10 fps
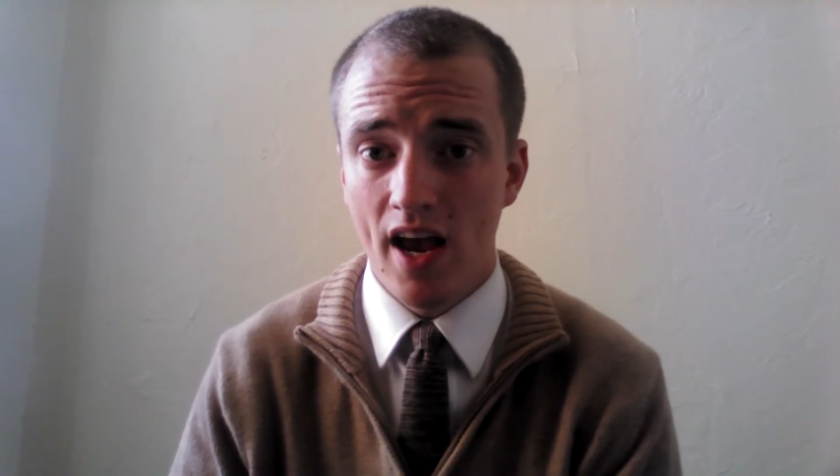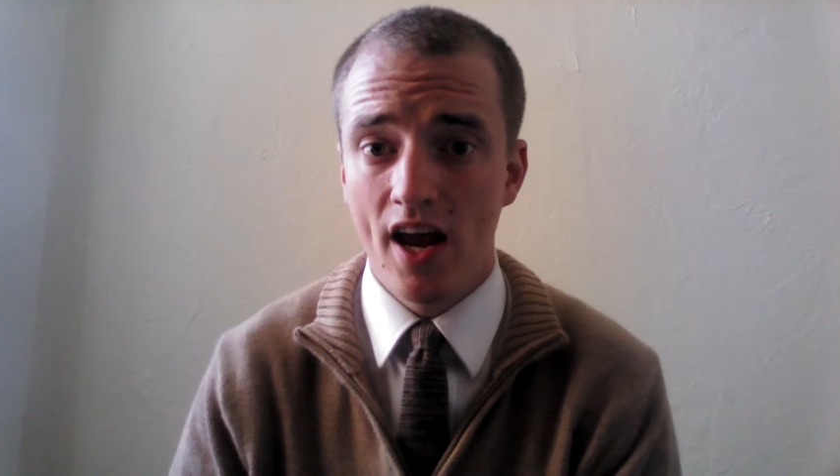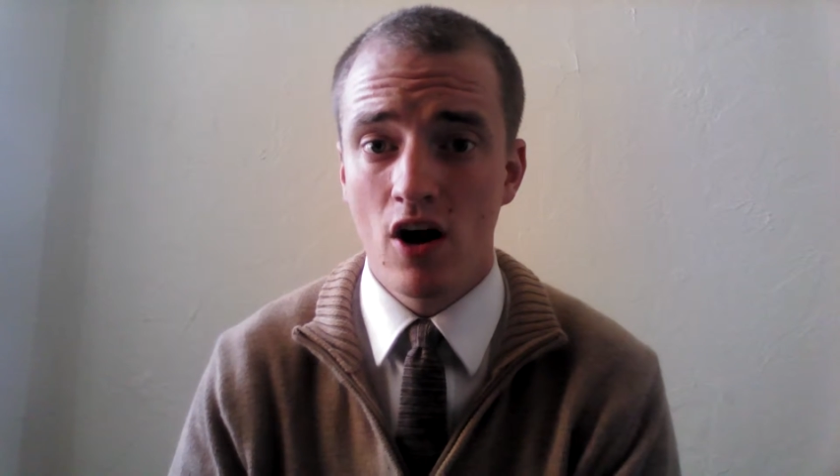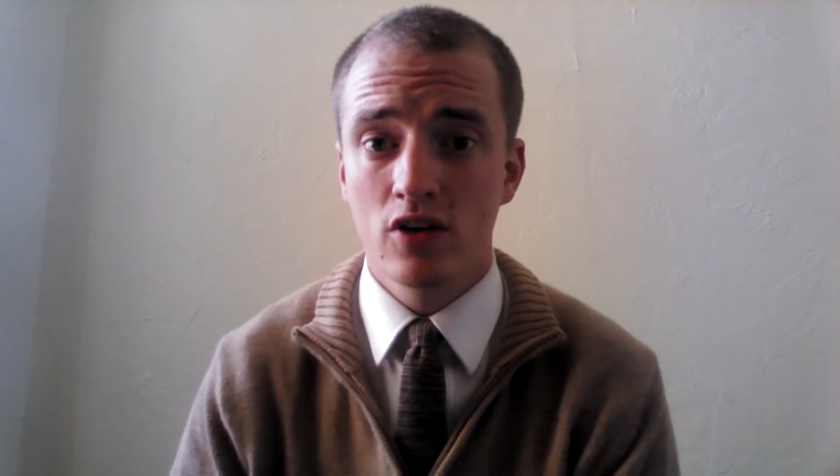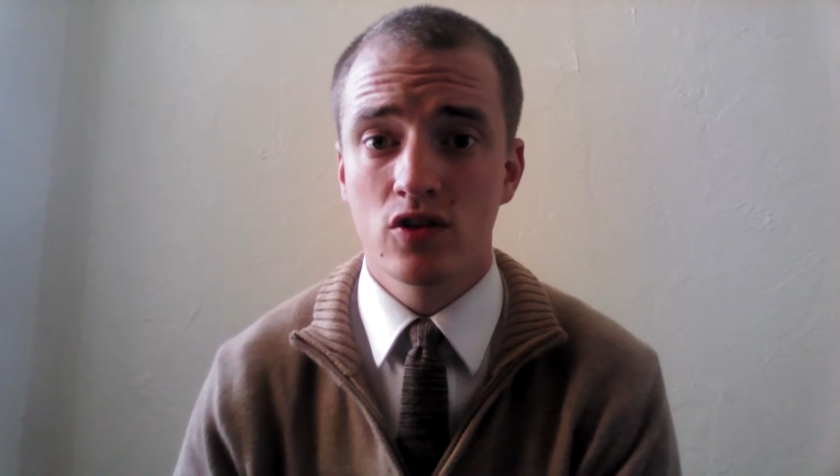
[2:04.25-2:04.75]

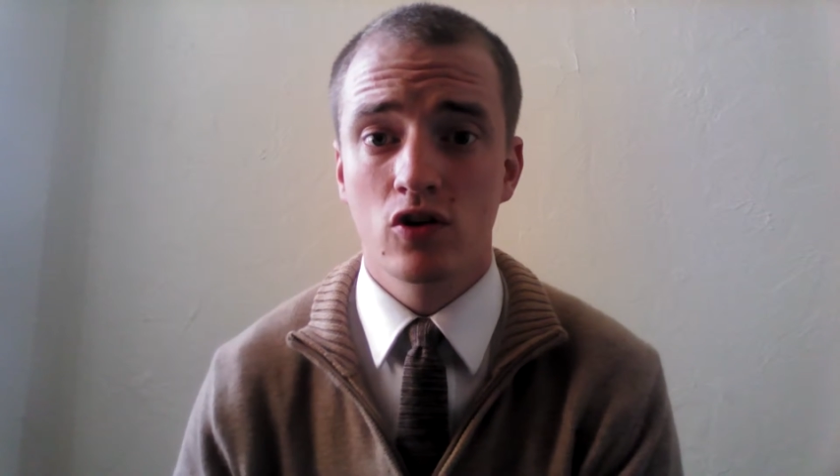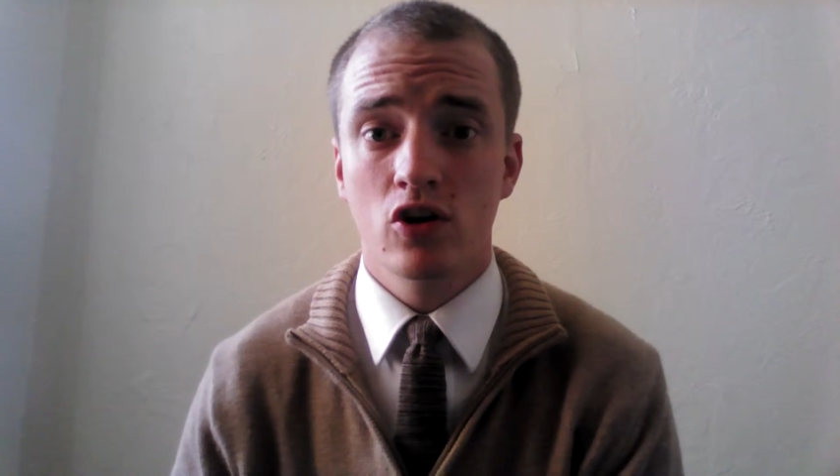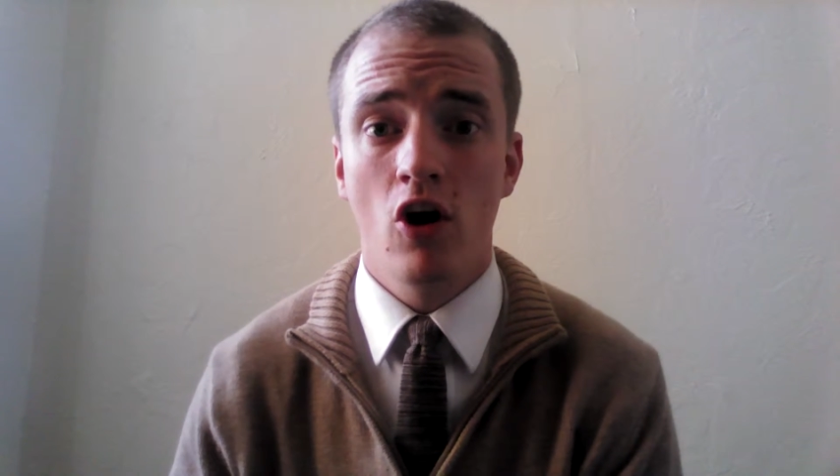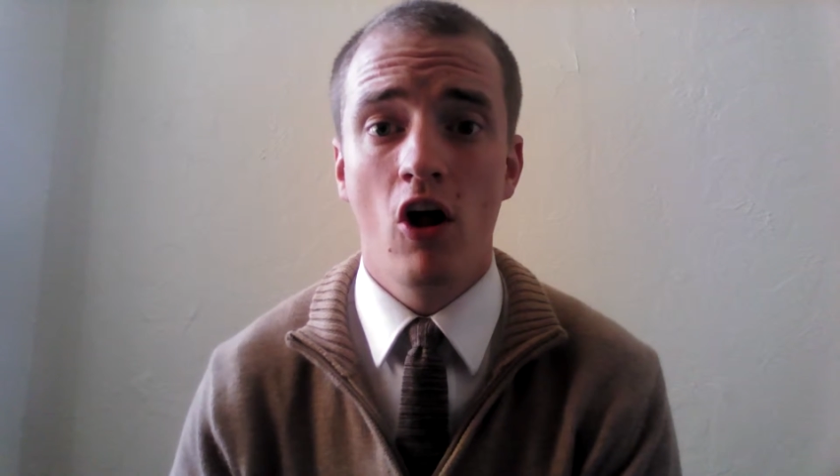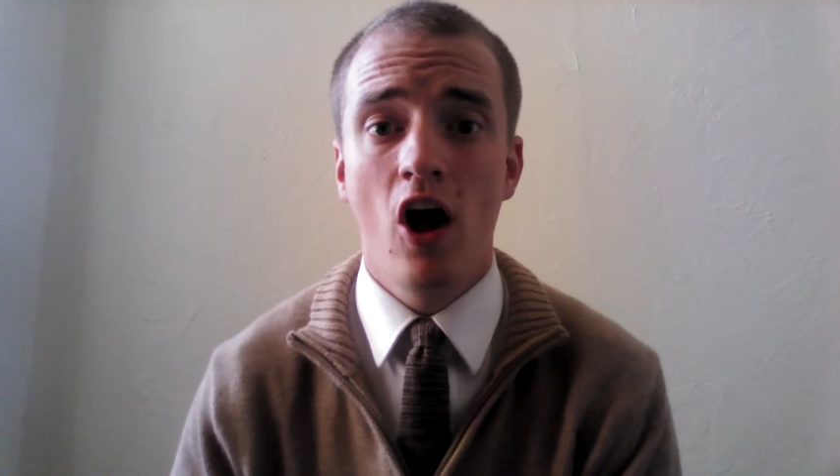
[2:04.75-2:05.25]
and also to
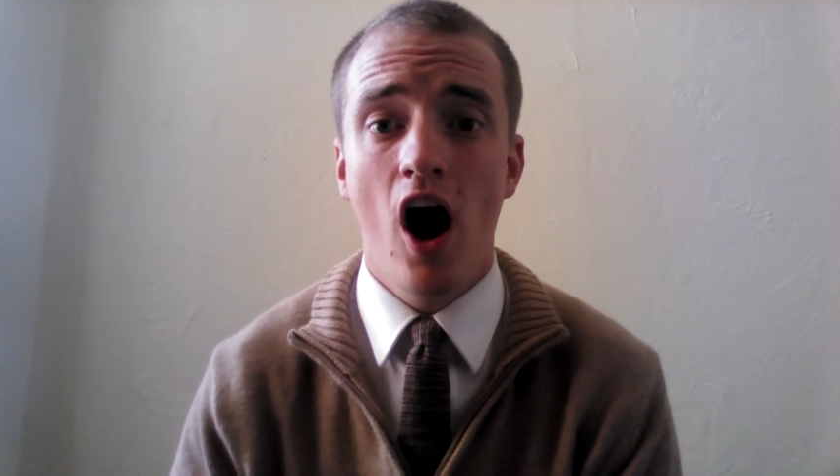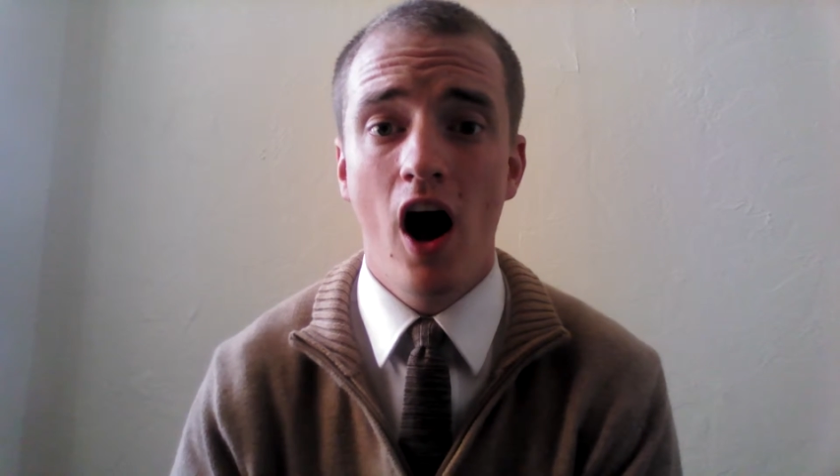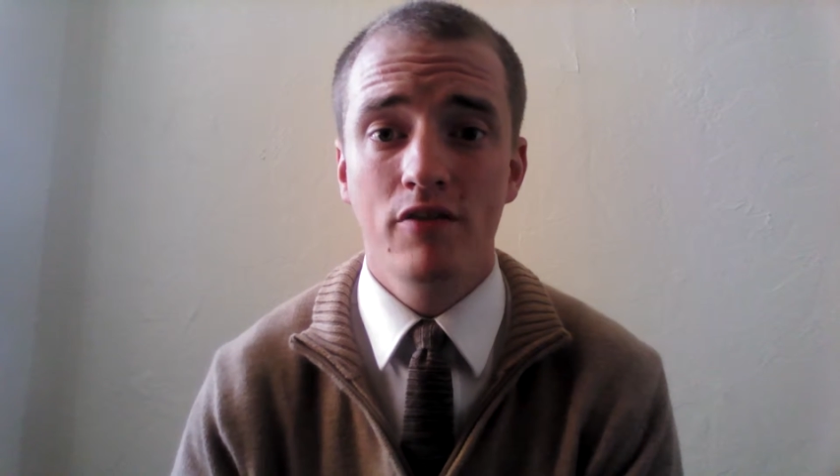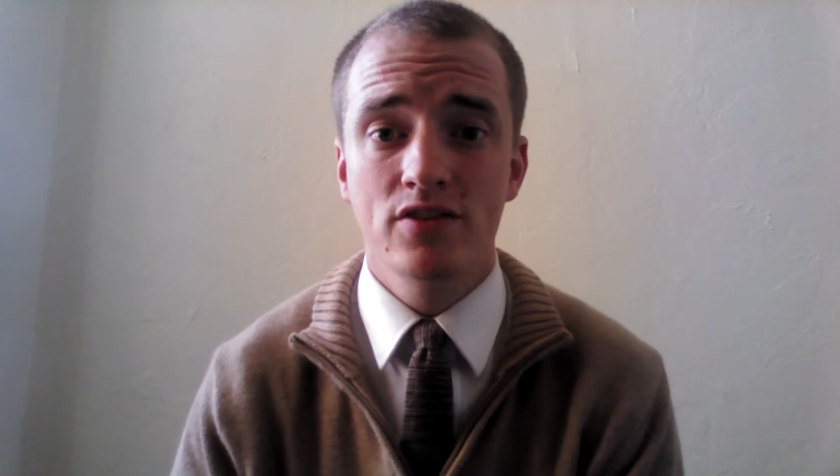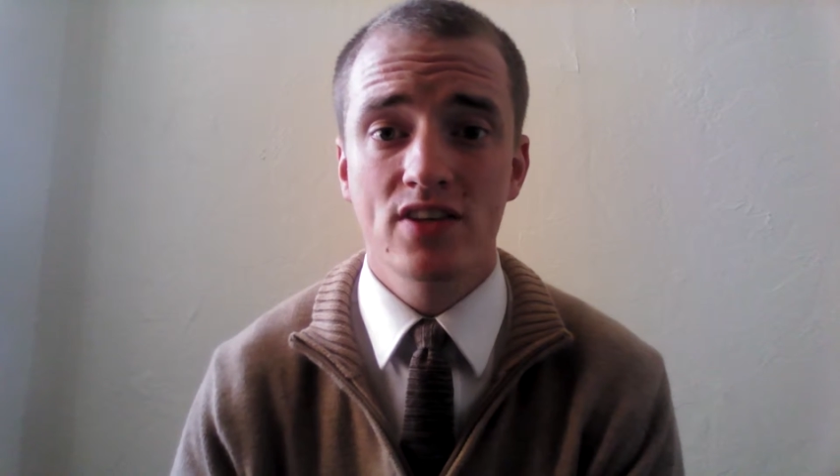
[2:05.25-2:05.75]
call
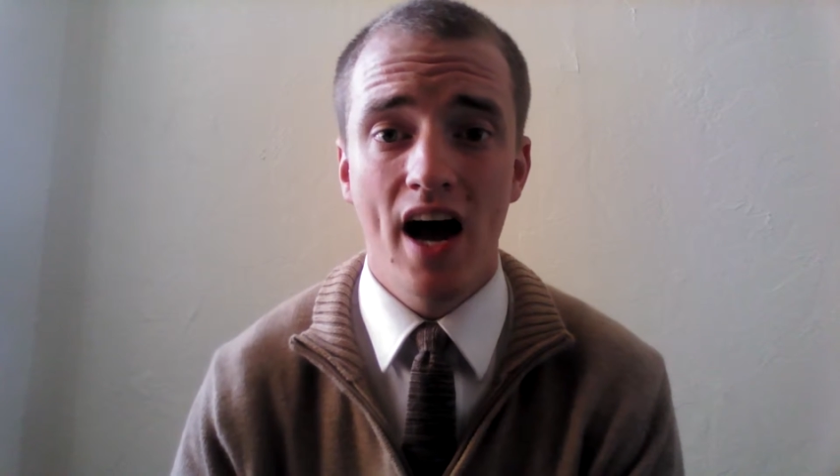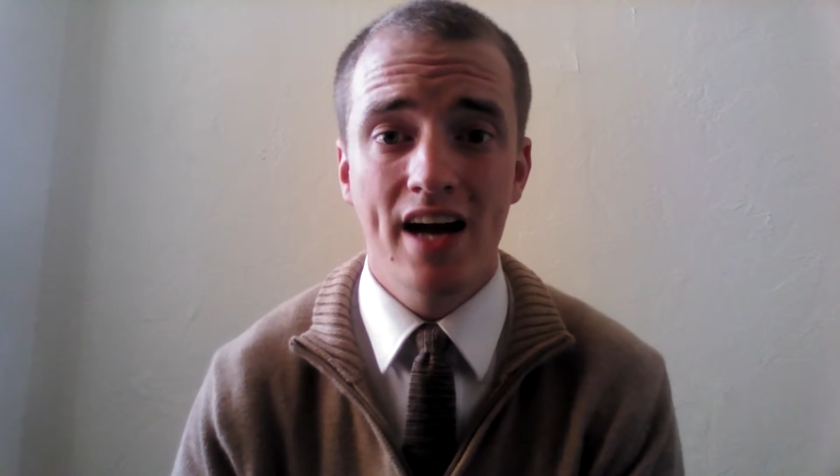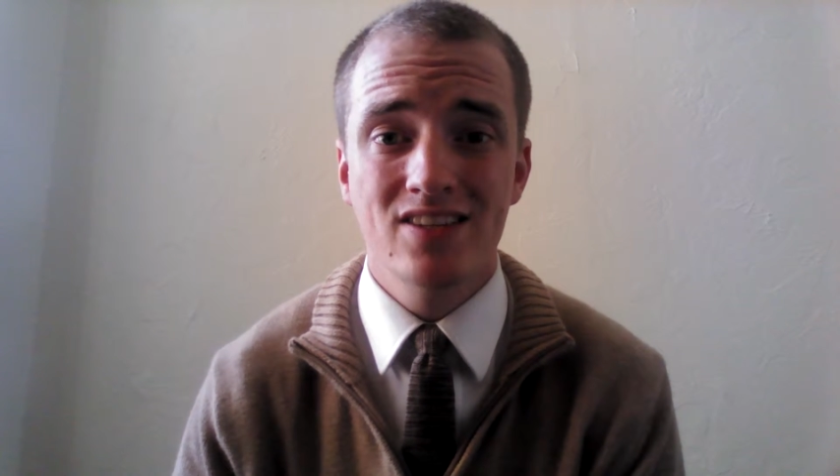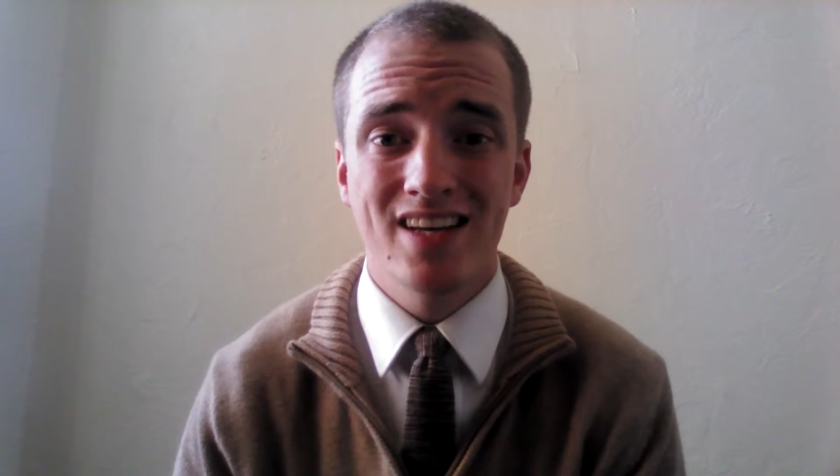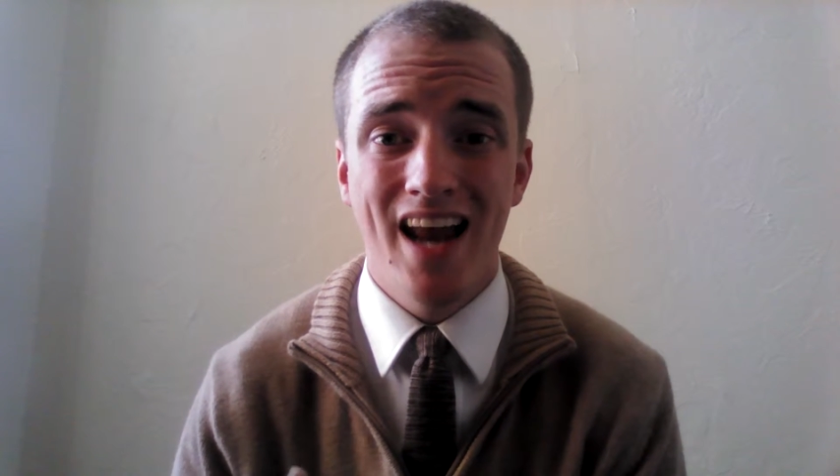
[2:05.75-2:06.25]

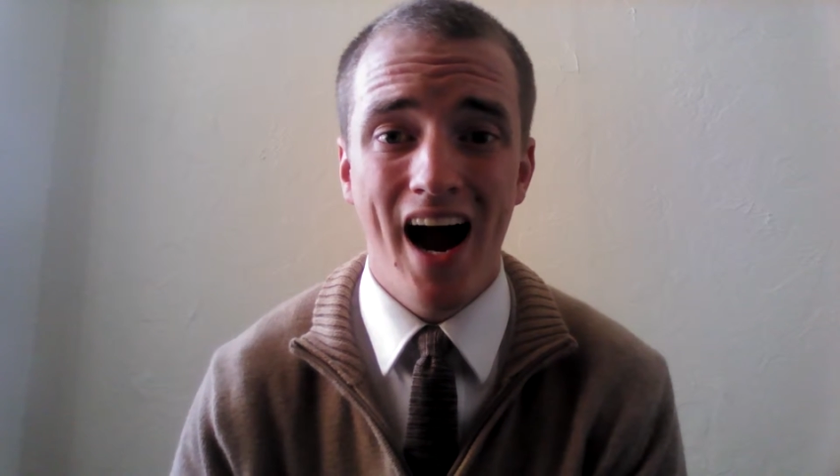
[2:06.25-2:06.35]
offsides and